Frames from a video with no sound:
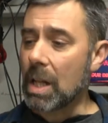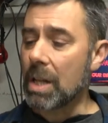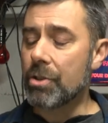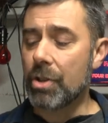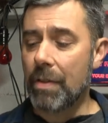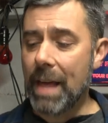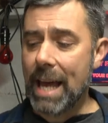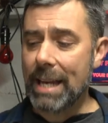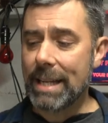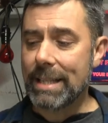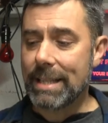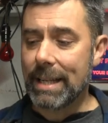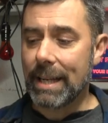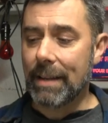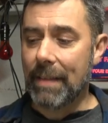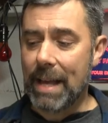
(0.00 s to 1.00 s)
So that
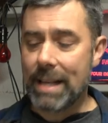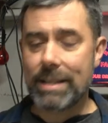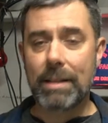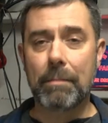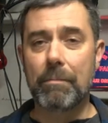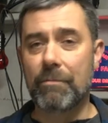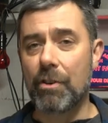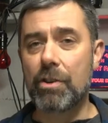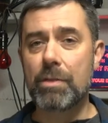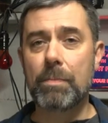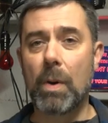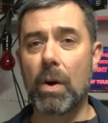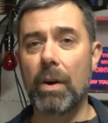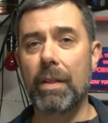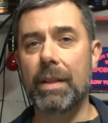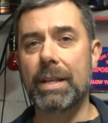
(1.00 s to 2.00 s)
is that's the first
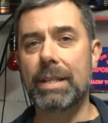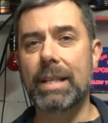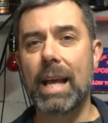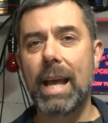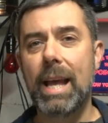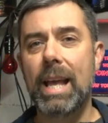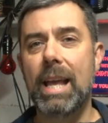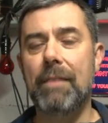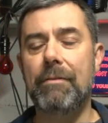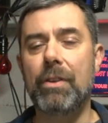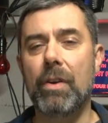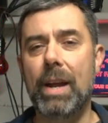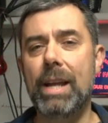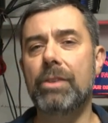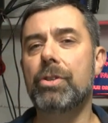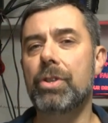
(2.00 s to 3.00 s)
part of this. If
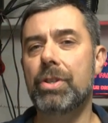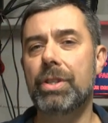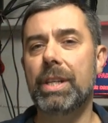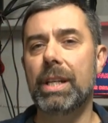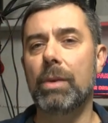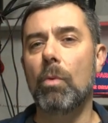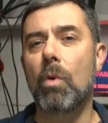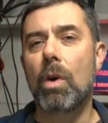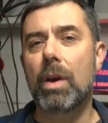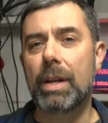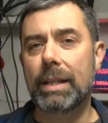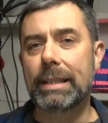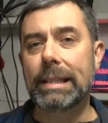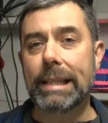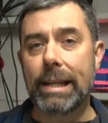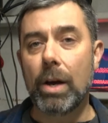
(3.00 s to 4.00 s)
you're interested in
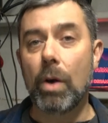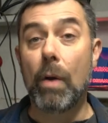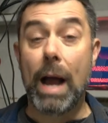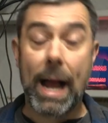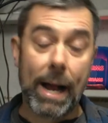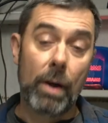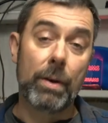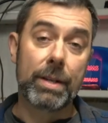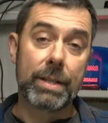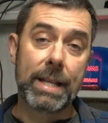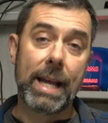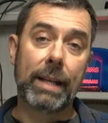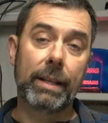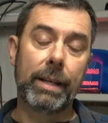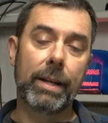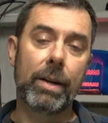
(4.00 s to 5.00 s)
wanting to know how
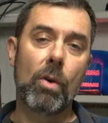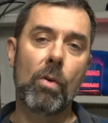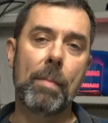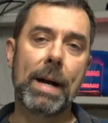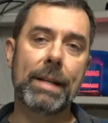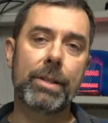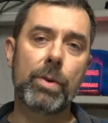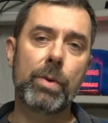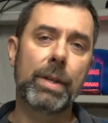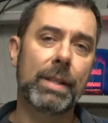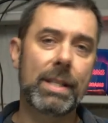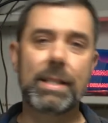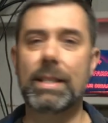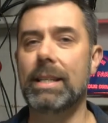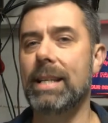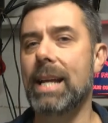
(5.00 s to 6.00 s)
exactly to go about doing
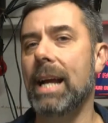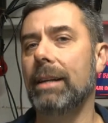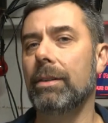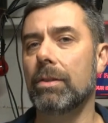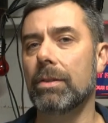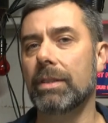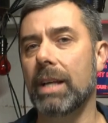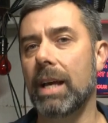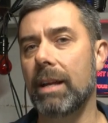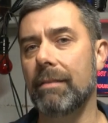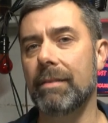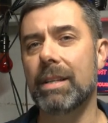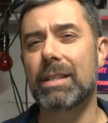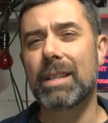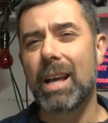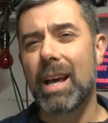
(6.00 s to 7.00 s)
this, the technical side of
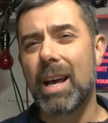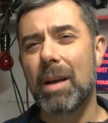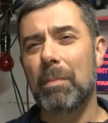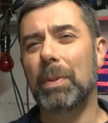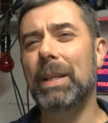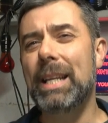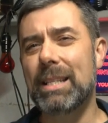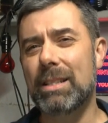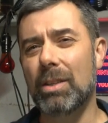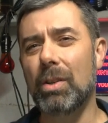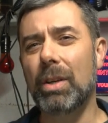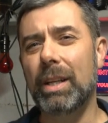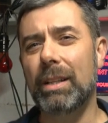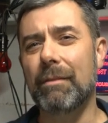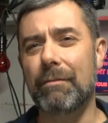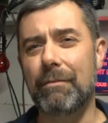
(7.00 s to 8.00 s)
this, please
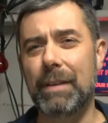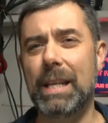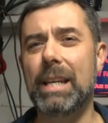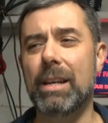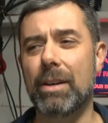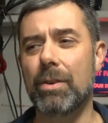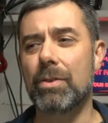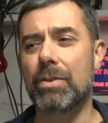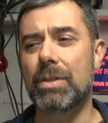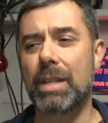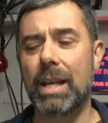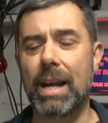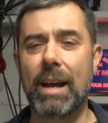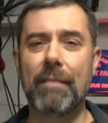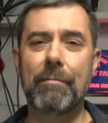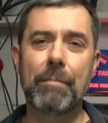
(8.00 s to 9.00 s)
look at the videos
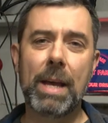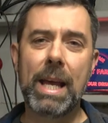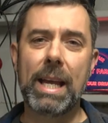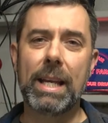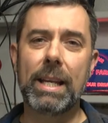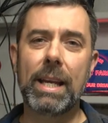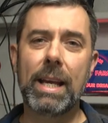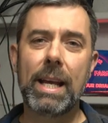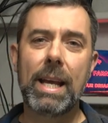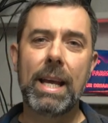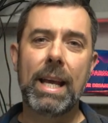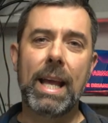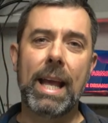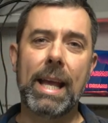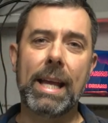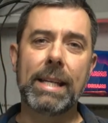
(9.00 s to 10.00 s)
that I've made,
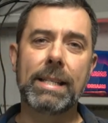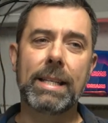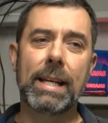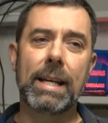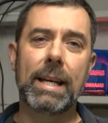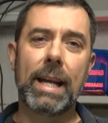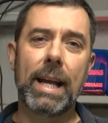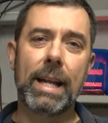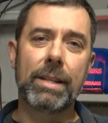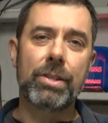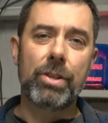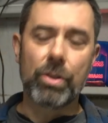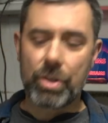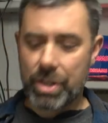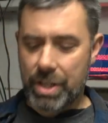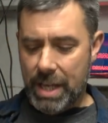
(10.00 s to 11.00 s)
and
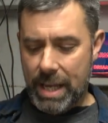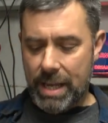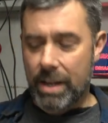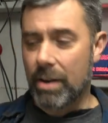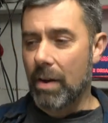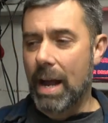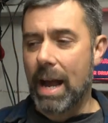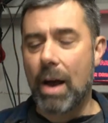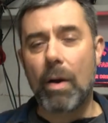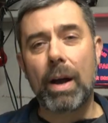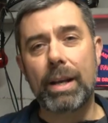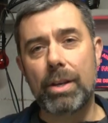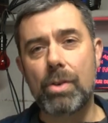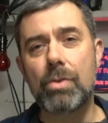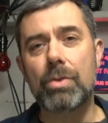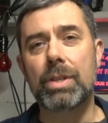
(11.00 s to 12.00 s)
you'll see, you know, how I
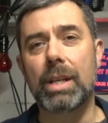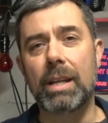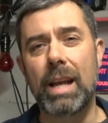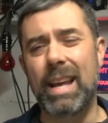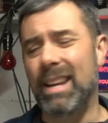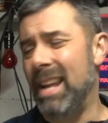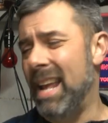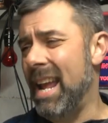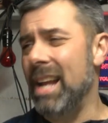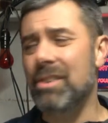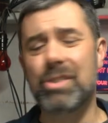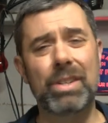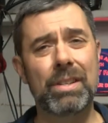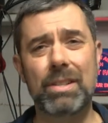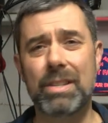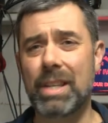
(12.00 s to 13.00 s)
use an
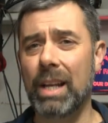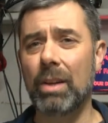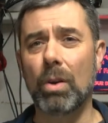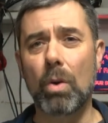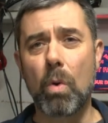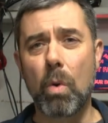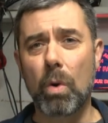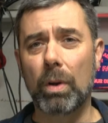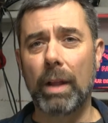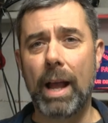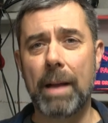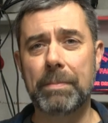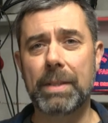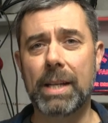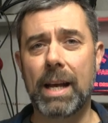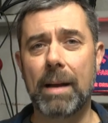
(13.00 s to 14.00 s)
ancient single core
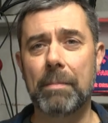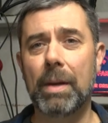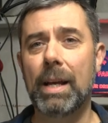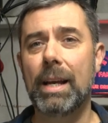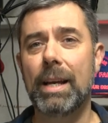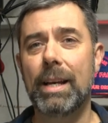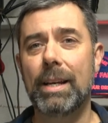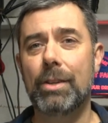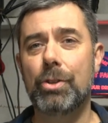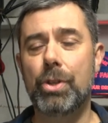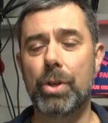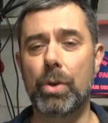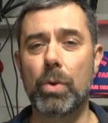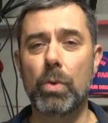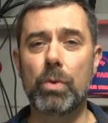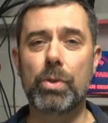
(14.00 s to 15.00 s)
laptop
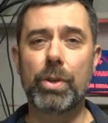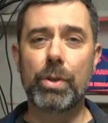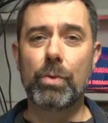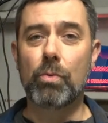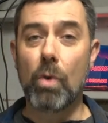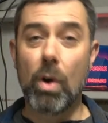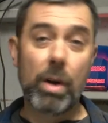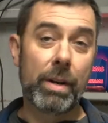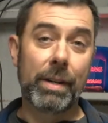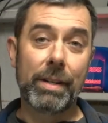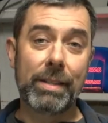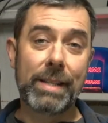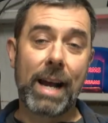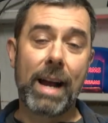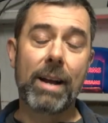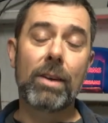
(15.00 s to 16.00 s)
to run an
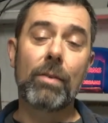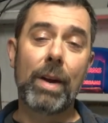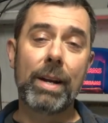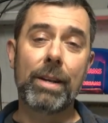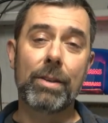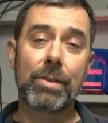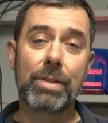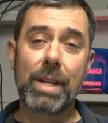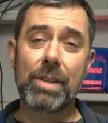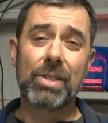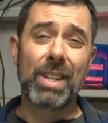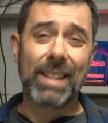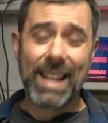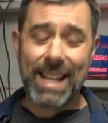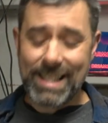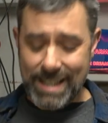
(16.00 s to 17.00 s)
entire radio
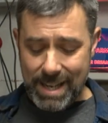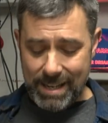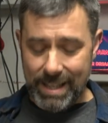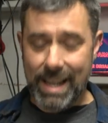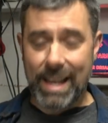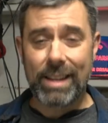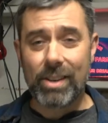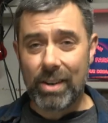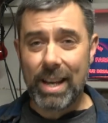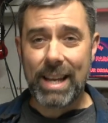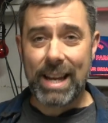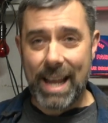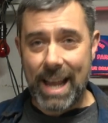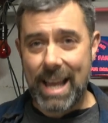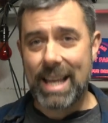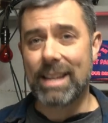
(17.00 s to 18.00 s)
station, and that's on the
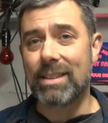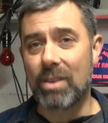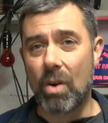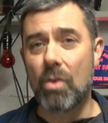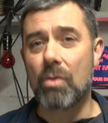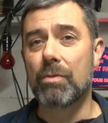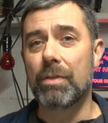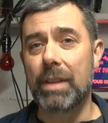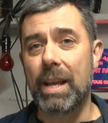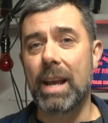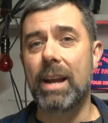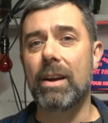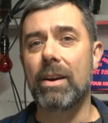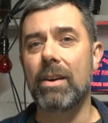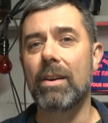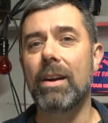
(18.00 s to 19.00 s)
internet and over the
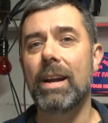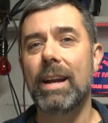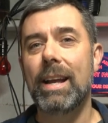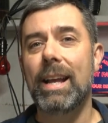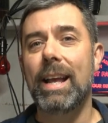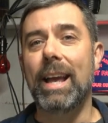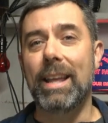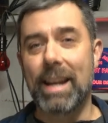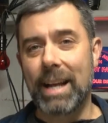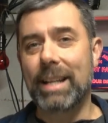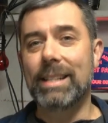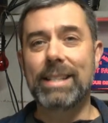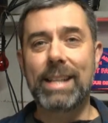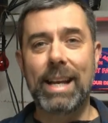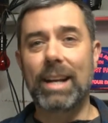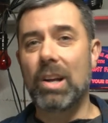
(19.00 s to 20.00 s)
air, and I
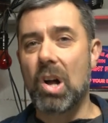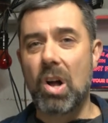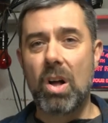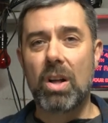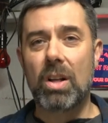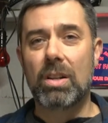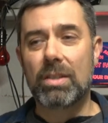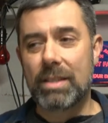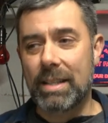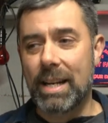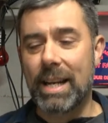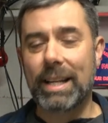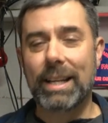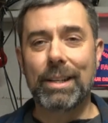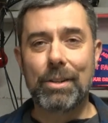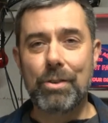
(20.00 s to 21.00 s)
can take calls, and
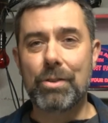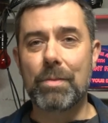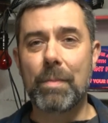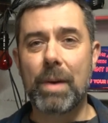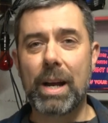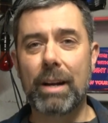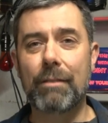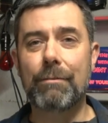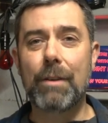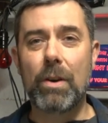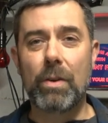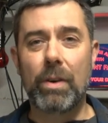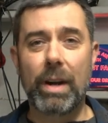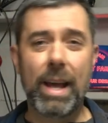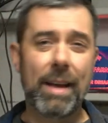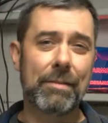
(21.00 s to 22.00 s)
I can use a
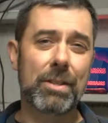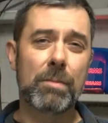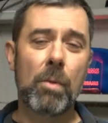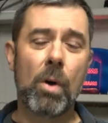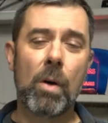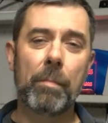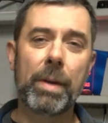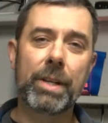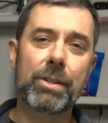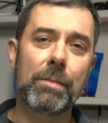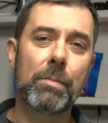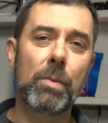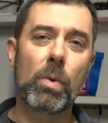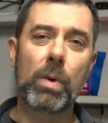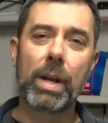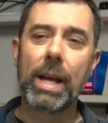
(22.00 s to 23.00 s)
microphone, and I have a small mixer
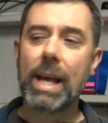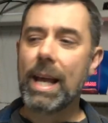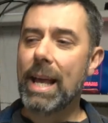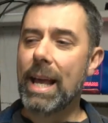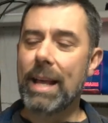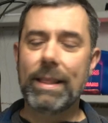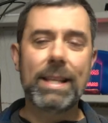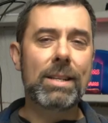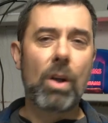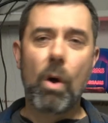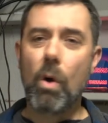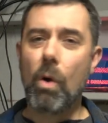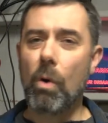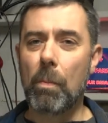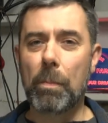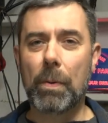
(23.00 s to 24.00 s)
board, and this
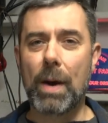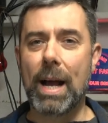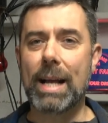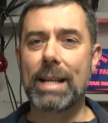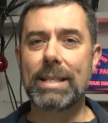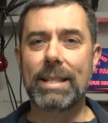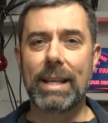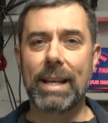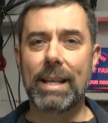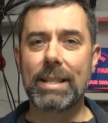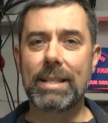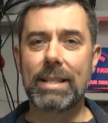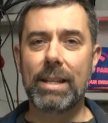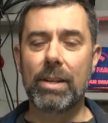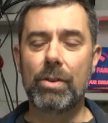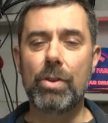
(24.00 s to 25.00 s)
whole
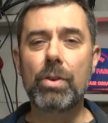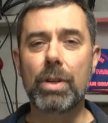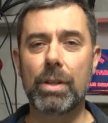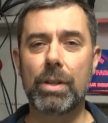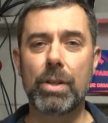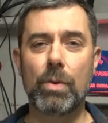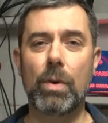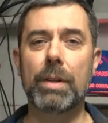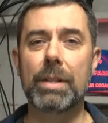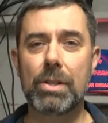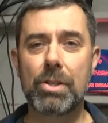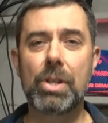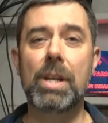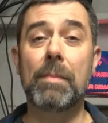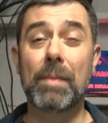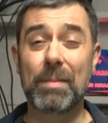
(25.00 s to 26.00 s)
process, you know, you can do on the
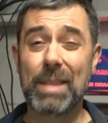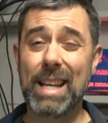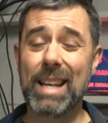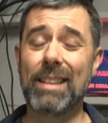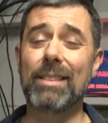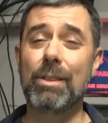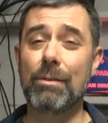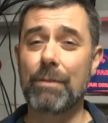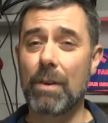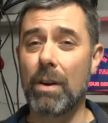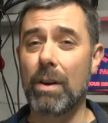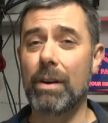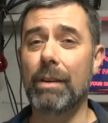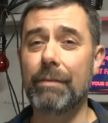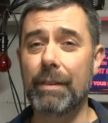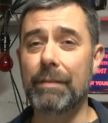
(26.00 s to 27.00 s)
cheap. I'm telling you, for
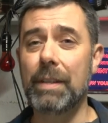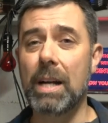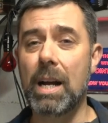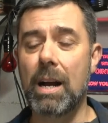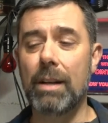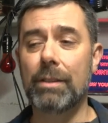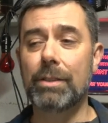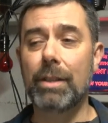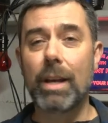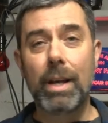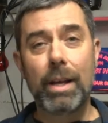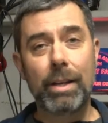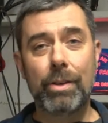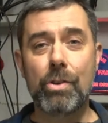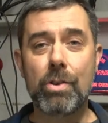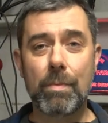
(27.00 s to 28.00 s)
$150,
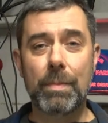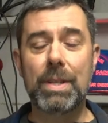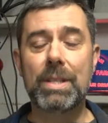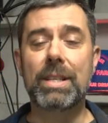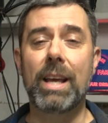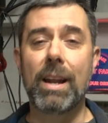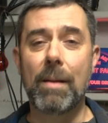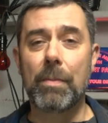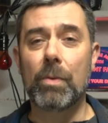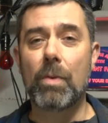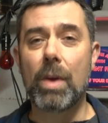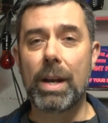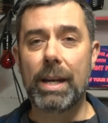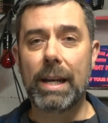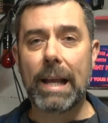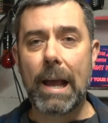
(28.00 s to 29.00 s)
you can be set up and
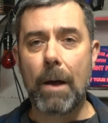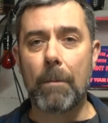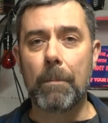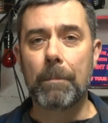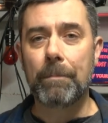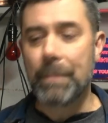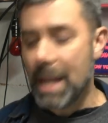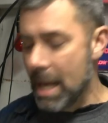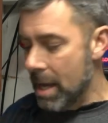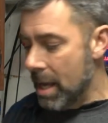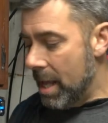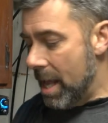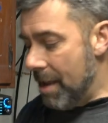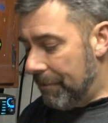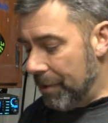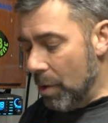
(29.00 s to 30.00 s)
ready to go.
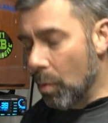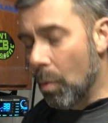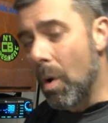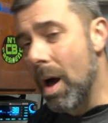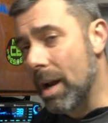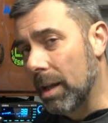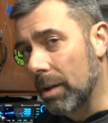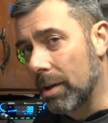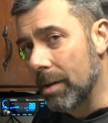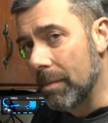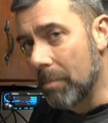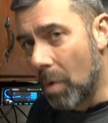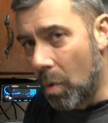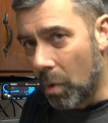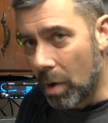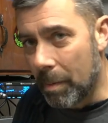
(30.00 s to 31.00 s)
If you want to learn
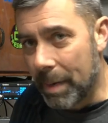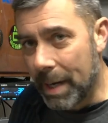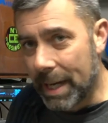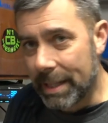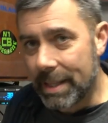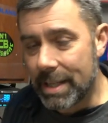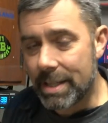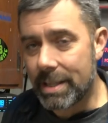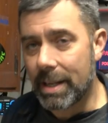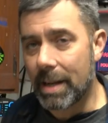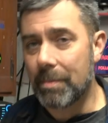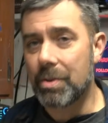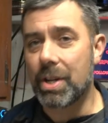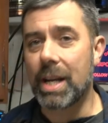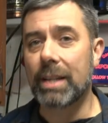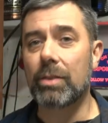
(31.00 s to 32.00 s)
more about this
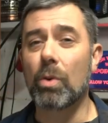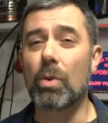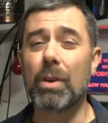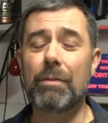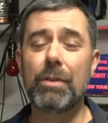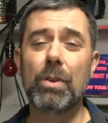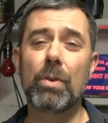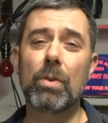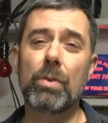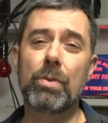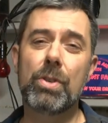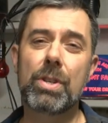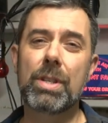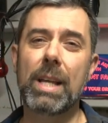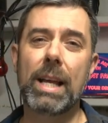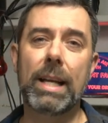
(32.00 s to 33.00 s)
subject, or if you're just